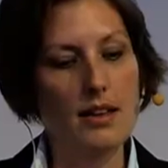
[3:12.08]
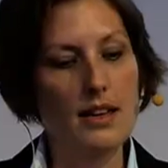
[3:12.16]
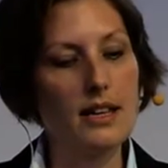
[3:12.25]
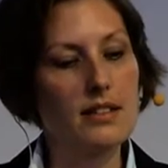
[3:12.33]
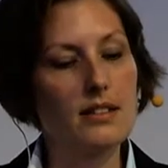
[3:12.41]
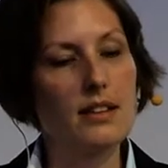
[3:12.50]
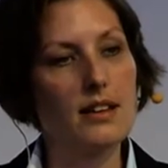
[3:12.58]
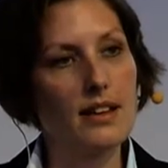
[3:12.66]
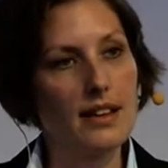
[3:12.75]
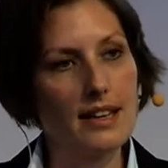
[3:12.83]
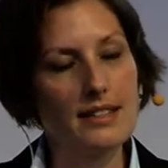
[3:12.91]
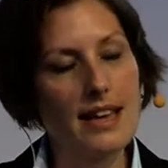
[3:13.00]
It's
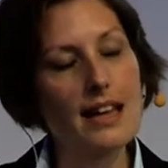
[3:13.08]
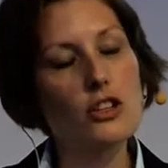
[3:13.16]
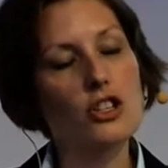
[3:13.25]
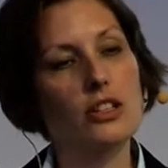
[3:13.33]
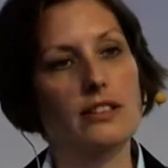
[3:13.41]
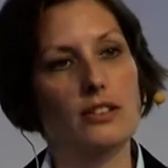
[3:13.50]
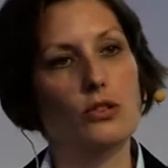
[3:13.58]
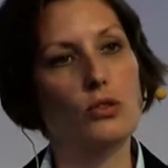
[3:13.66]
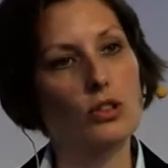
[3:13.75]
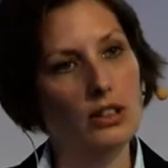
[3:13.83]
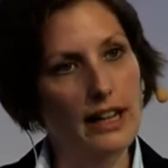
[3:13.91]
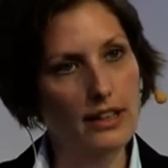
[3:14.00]
essential to
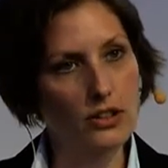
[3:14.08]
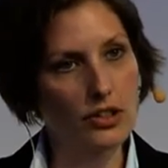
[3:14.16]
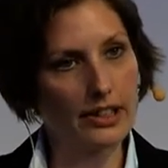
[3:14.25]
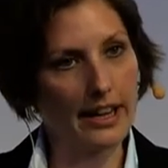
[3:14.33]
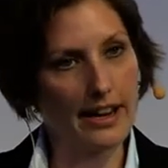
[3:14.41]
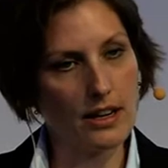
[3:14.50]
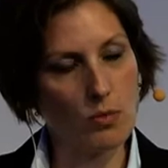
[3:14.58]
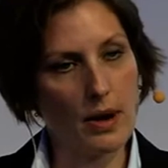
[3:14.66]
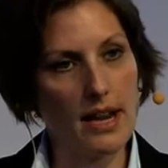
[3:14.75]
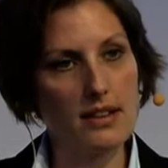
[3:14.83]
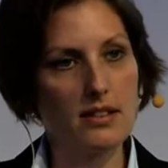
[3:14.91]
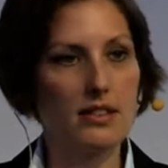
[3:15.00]
collect your organic
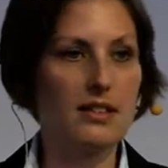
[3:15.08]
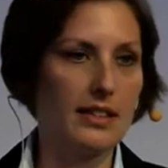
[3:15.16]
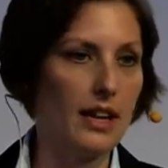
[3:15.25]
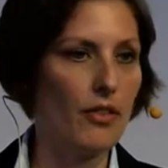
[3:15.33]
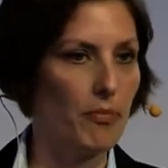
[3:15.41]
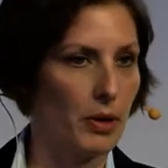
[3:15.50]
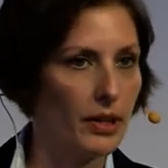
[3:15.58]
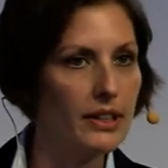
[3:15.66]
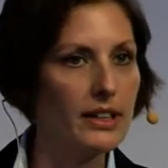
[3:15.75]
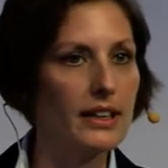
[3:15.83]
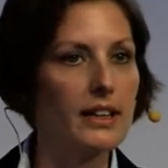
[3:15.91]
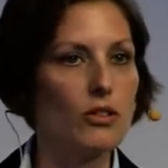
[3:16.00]
waste instead of
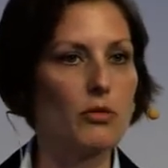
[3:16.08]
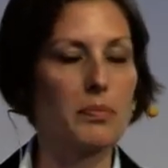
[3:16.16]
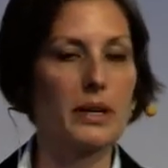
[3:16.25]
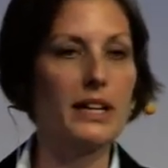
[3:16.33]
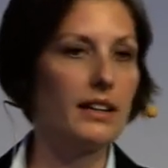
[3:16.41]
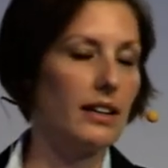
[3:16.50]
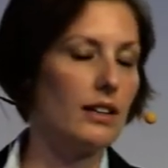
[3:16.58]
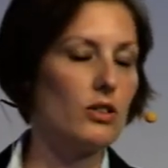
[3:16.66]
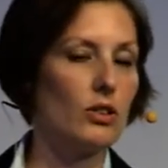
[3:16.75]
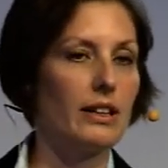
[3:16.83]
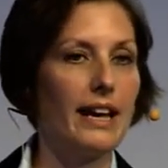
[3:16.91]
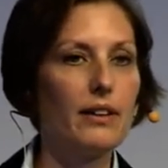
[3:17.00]
burning it or bringing it
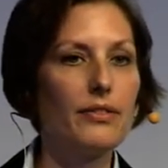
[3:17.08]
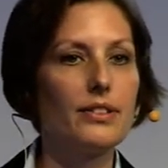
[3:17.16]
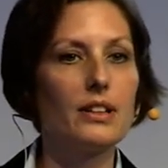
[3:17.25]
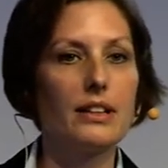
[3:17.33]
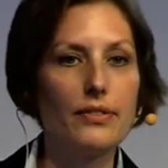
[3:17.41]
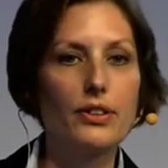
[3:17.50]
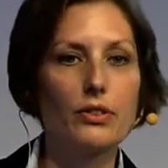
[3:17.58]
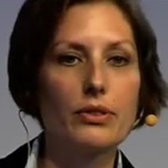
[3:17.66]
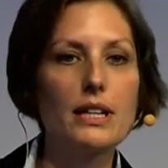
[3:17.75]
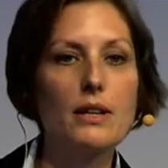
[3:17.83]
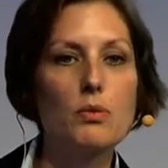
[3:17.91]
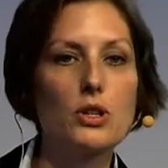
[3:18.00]
to a landfill if you
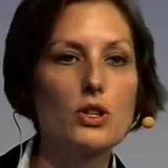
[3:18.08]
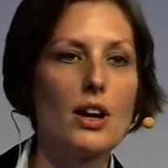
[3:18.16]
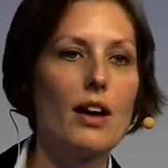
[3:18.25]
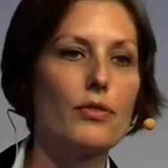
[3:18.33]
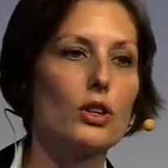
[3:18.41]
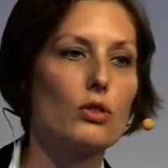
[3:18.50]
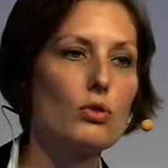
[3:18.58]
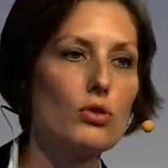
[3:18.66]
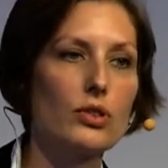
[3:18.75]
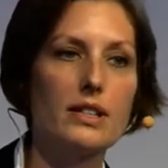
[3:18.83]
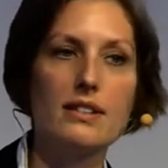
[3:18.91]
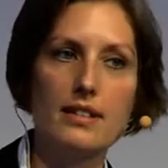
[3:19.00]
really want to have your
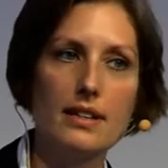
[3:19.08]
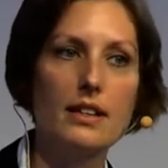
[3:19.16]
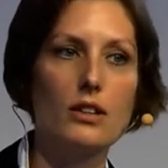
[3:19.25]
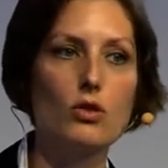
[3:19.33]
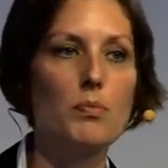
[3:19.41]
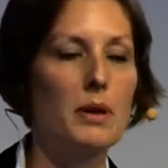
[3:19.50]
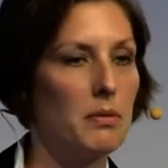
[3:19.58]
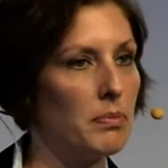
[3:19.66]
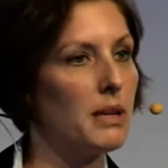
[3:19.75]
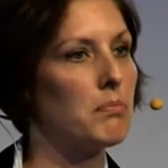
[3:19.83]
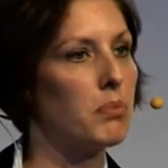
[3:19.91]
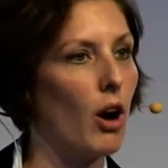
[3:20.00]
nutrients in a loop and
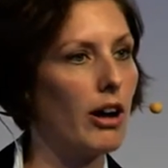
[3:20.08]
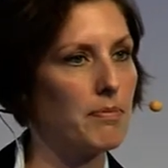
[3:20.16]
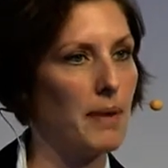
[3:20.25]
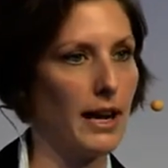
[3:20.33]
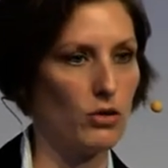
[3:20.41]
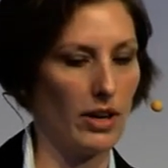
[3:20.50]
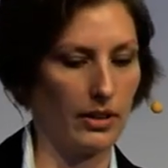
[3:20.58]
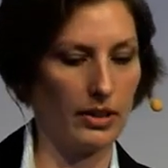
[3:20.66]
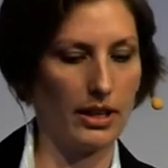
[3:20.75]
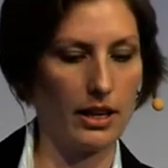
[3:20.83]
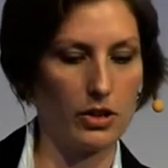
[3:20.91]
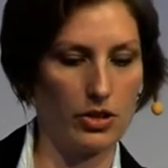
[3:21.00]
being brought back to
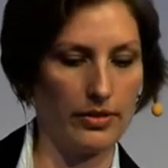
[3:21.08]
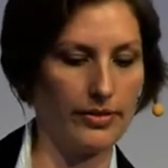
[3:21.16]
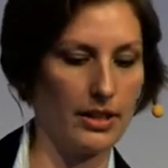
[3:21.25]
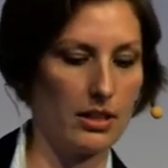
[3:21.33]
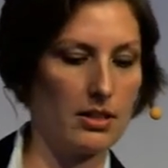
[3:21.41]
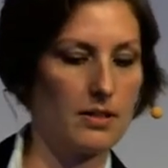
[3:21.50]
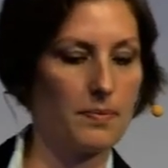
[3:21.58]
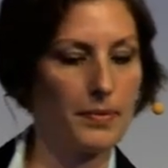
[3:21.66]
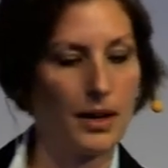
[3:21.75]
agricultural fields.